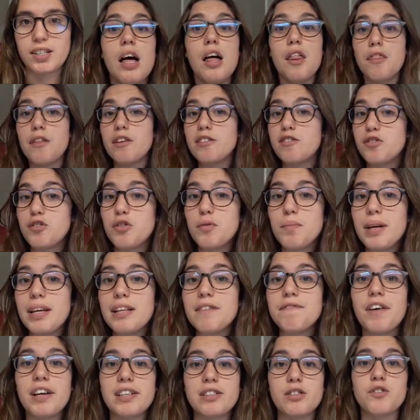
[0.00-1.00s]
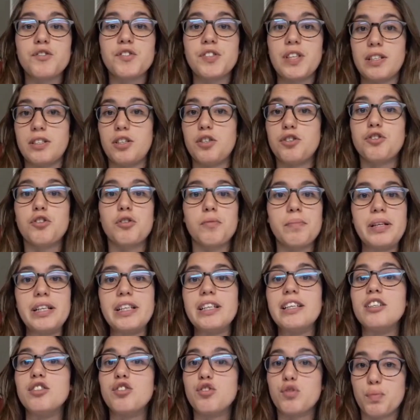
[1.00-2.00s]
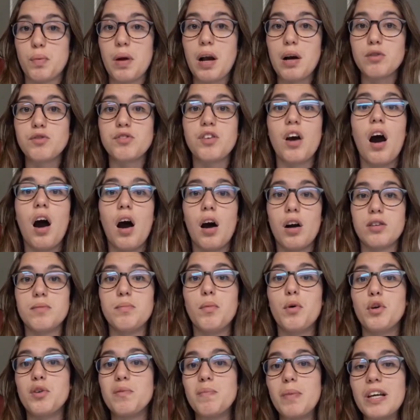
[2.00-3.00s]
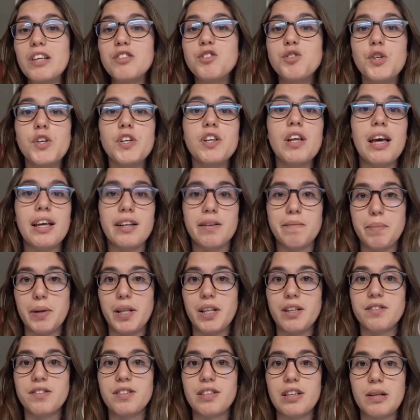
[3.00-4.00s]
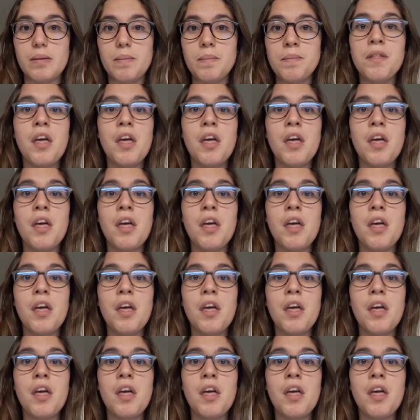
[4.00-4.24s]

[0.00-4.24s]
The two main factors that determine each route are motivation and ability.